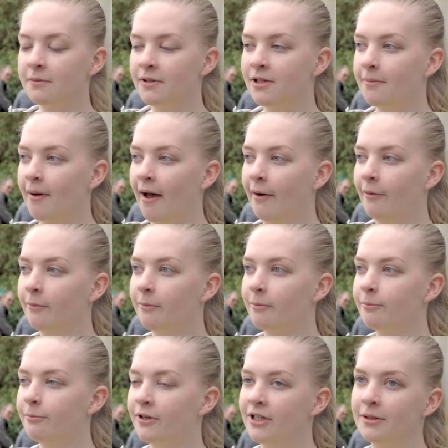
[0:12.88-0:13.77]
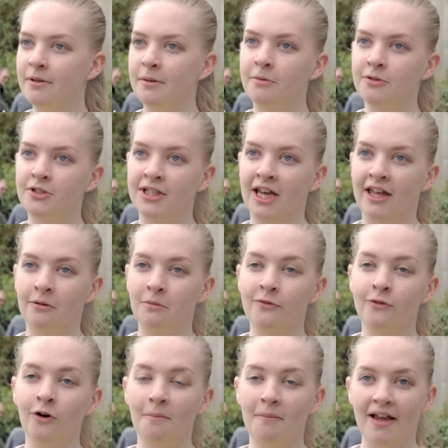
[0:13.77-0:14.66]
Up's been about bringing people
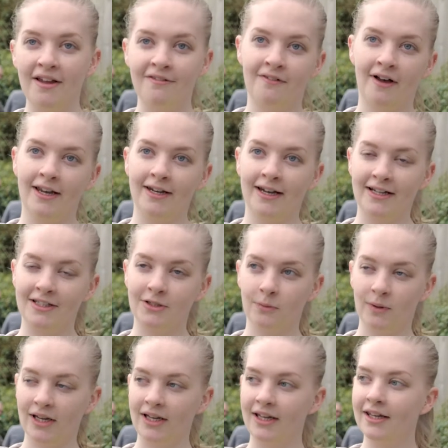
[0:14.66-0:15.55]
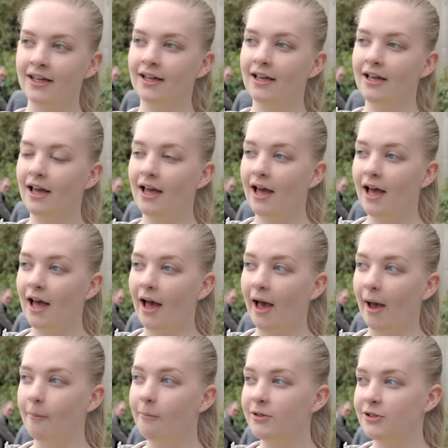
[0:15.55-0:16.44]
together. We've got Mayfair next week
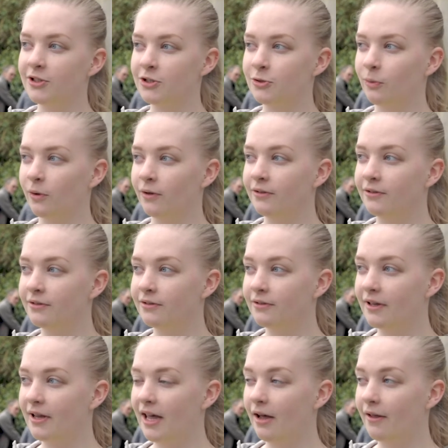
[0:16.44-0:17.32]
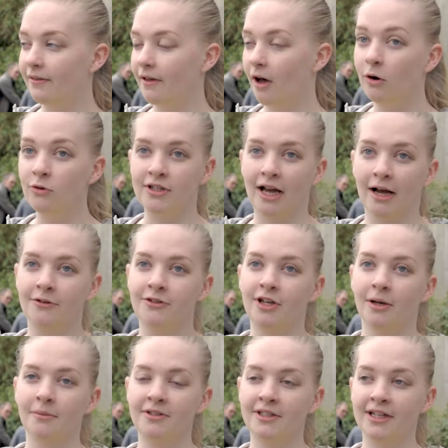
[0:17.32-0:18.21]
and we just want the whole
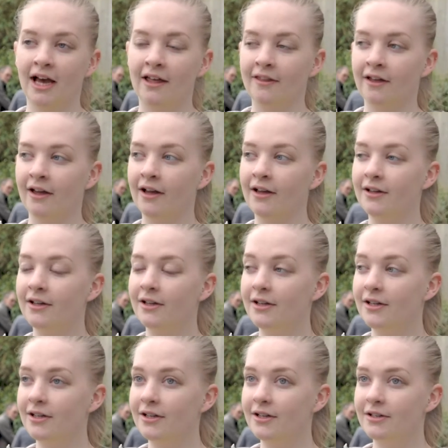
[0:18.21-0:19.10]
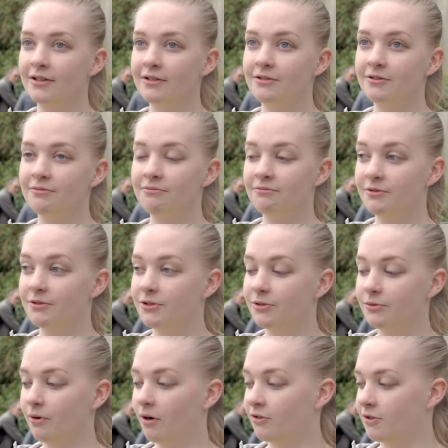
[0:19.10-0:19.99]
town to come together
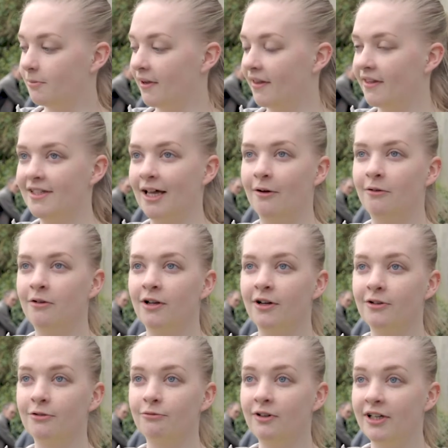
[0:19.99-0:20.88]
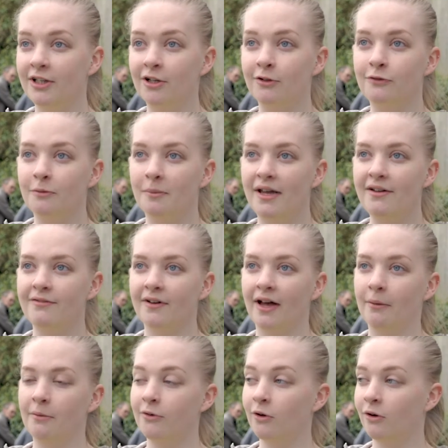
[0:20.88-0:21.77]
to make the town look really good for
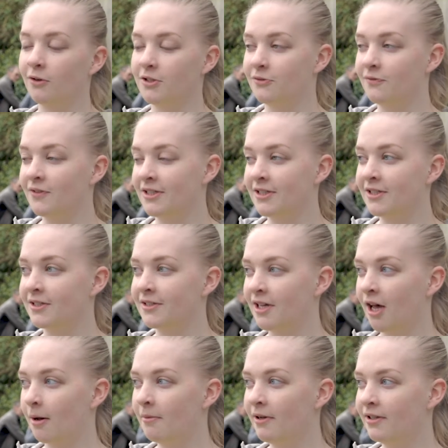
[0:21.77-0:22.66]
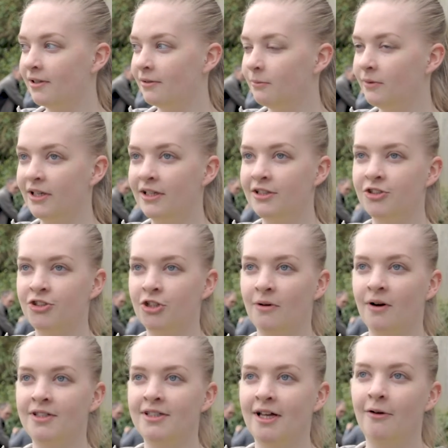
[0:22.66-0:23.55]
Mayfair. We've got lots of visitors coming and we need to
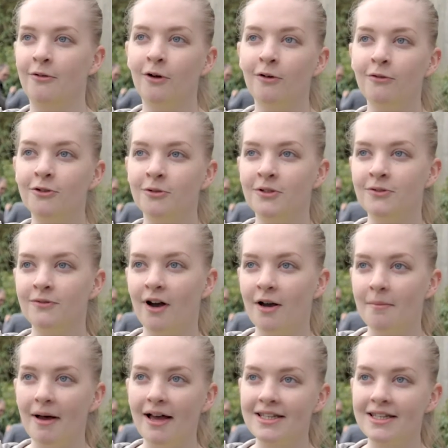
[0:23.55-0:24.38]
show our town off to its very